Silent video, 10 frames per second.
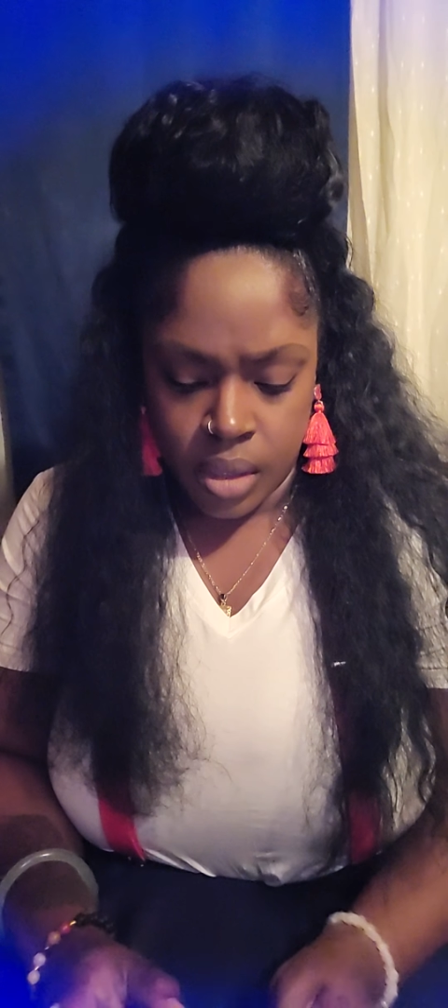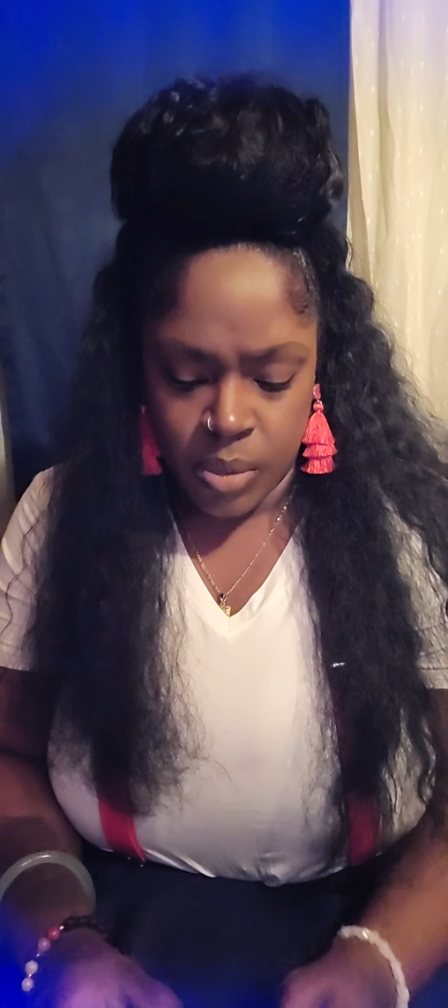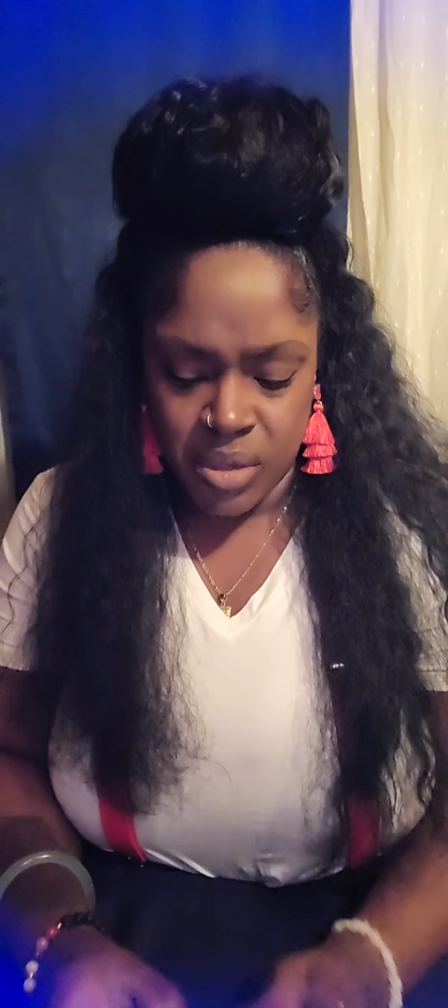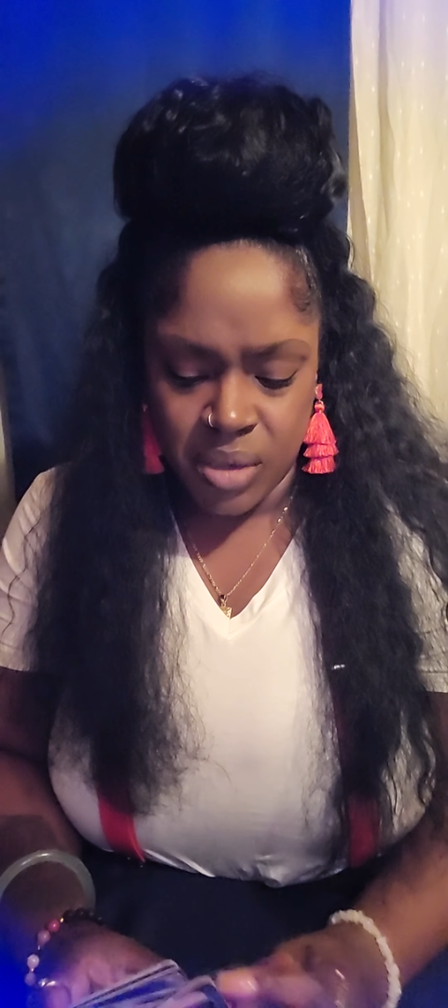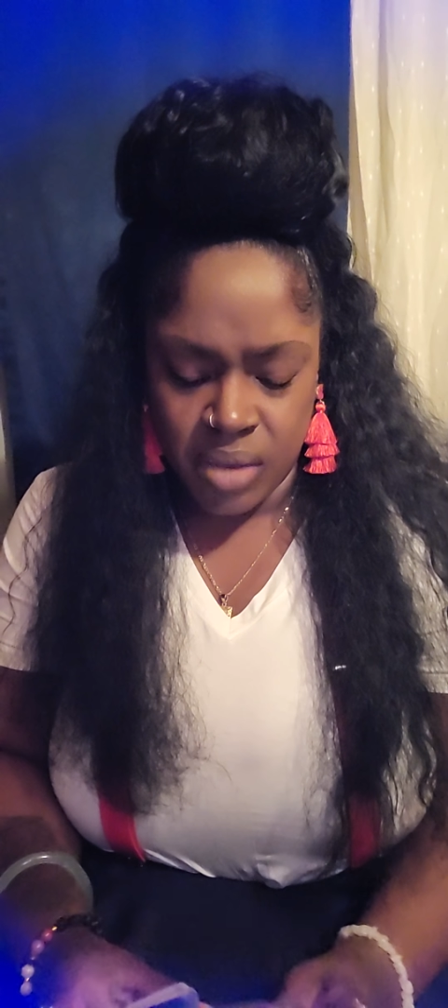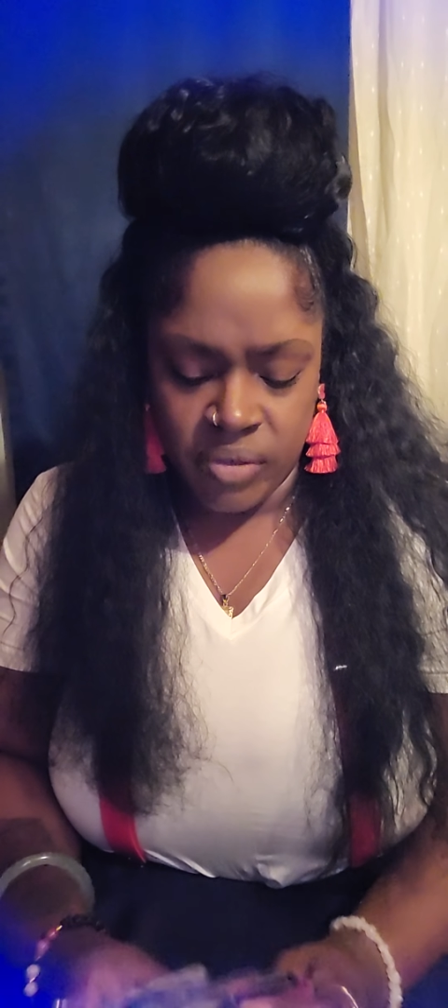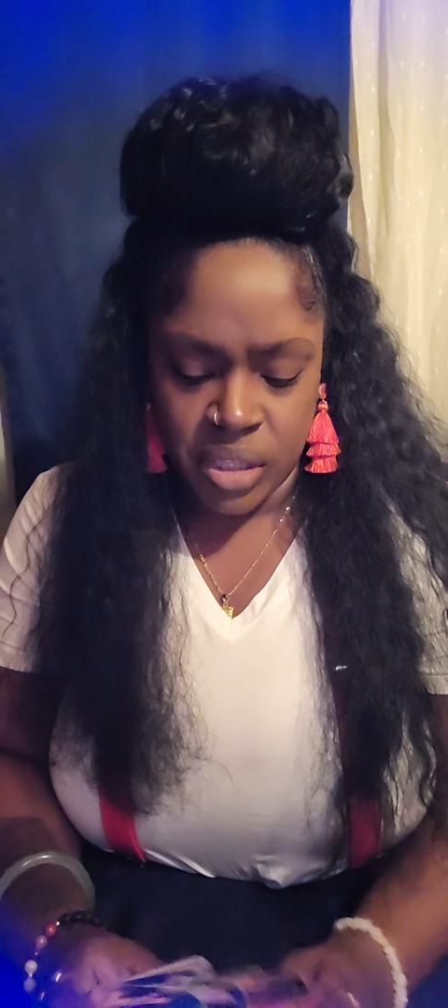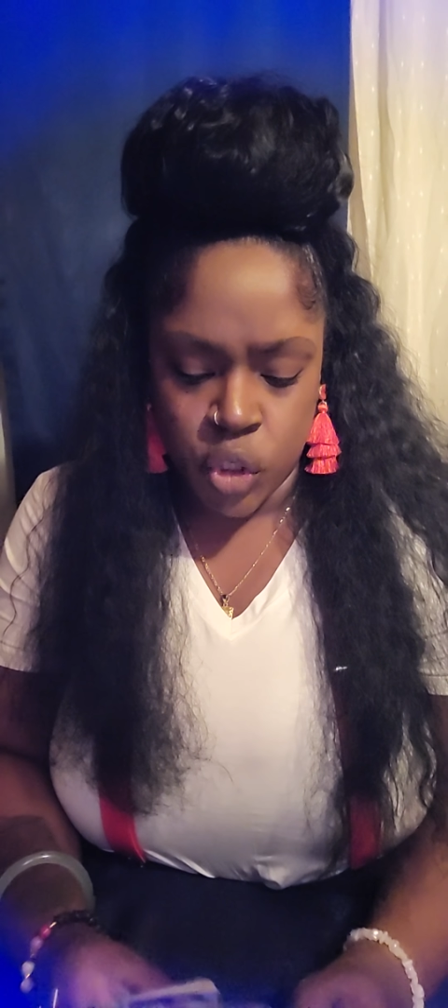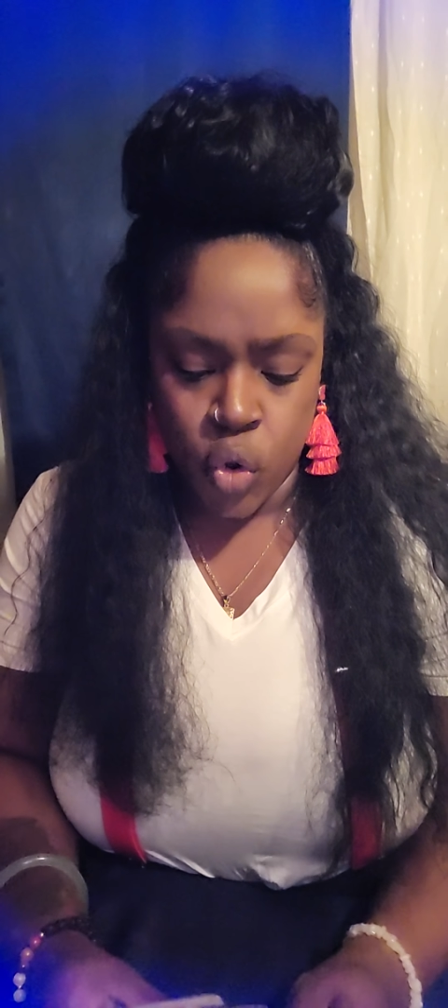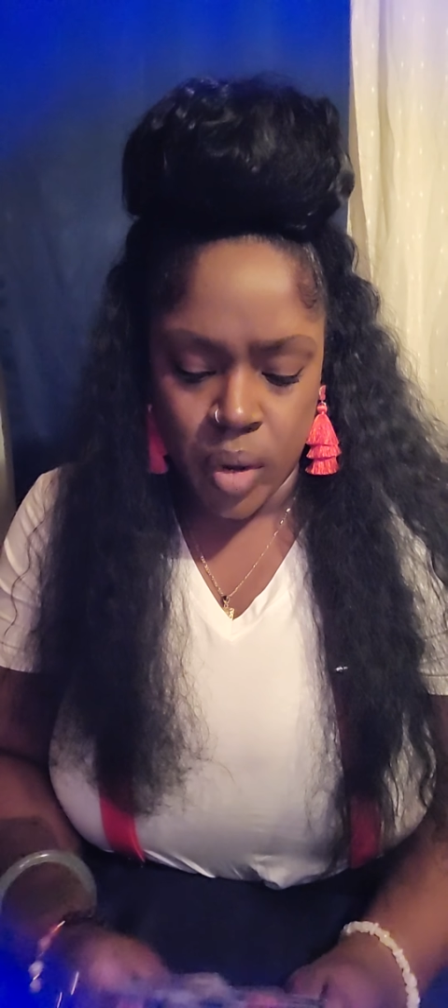also getting
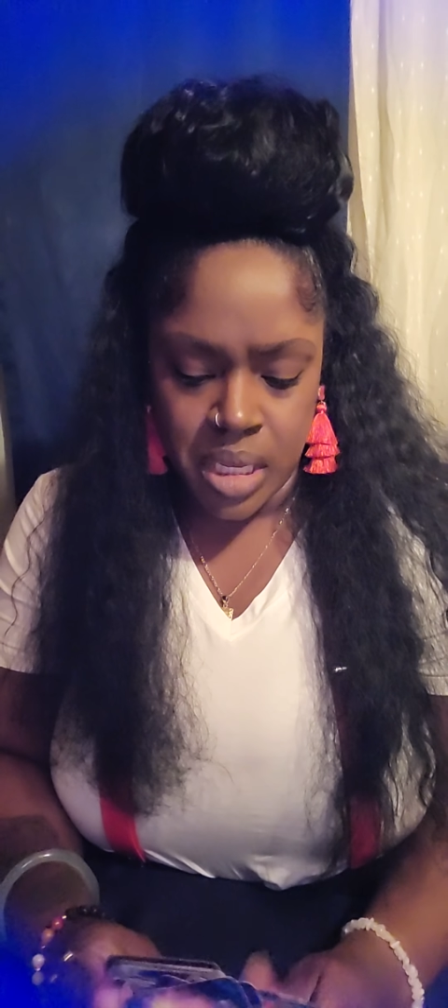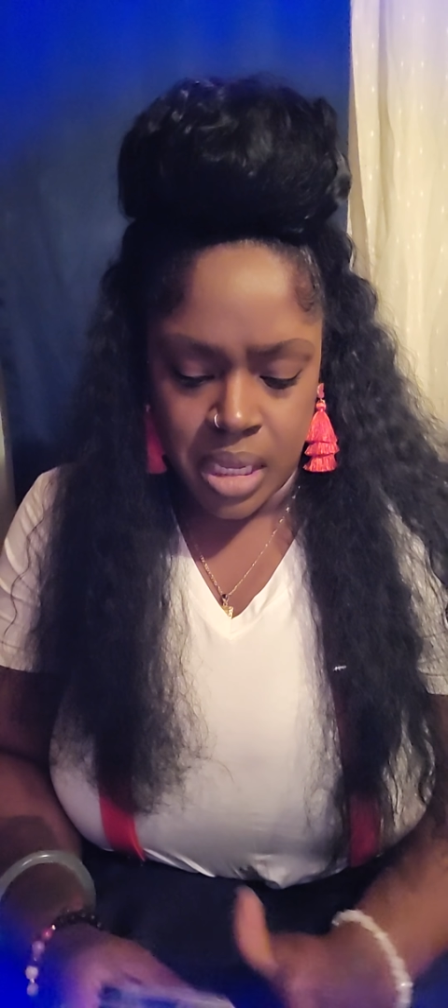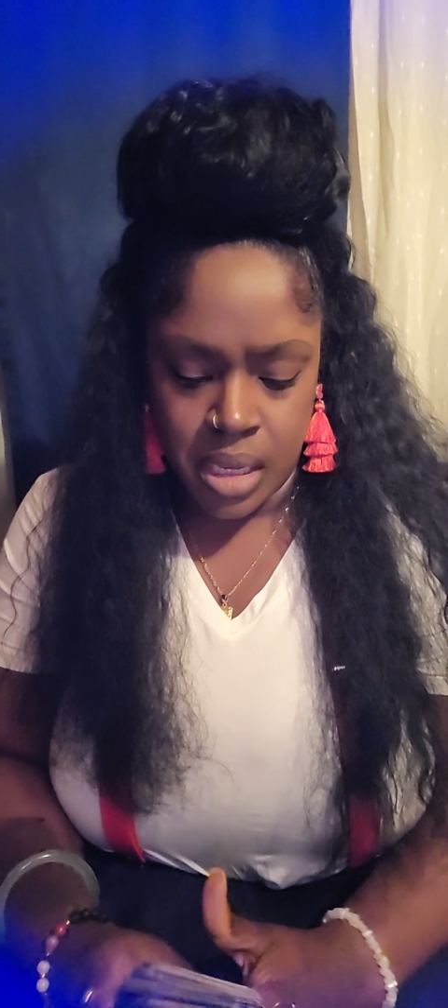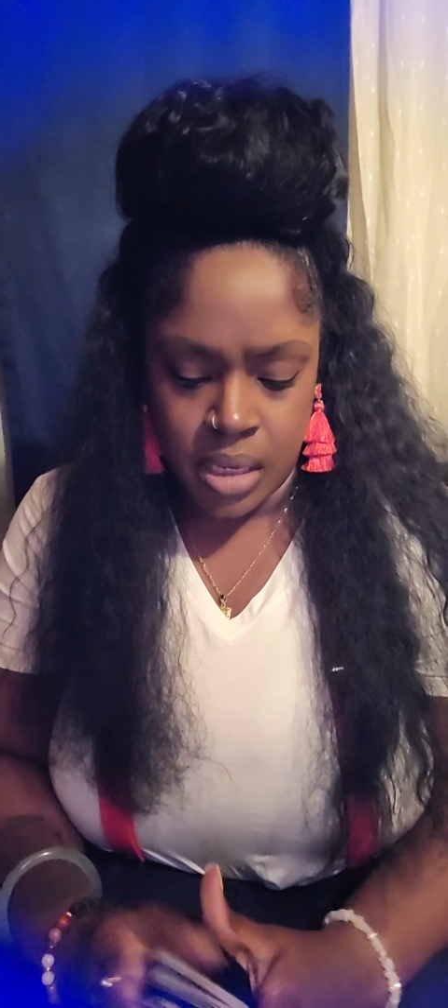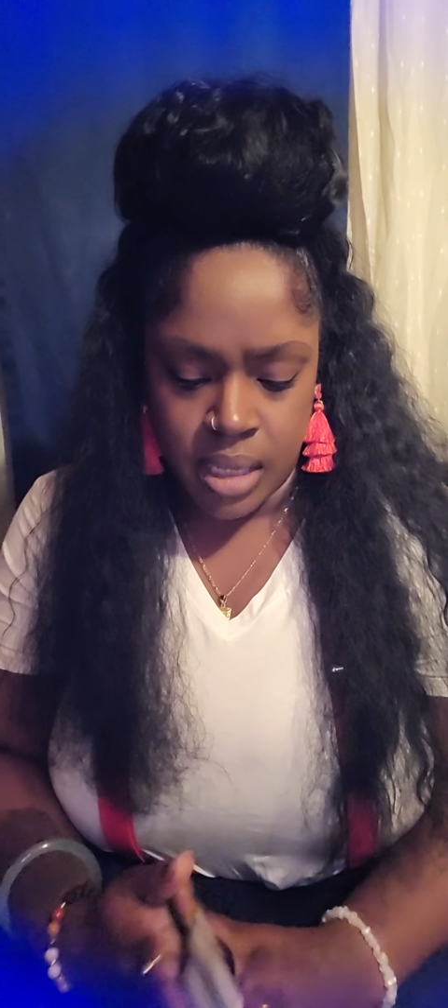Victorian.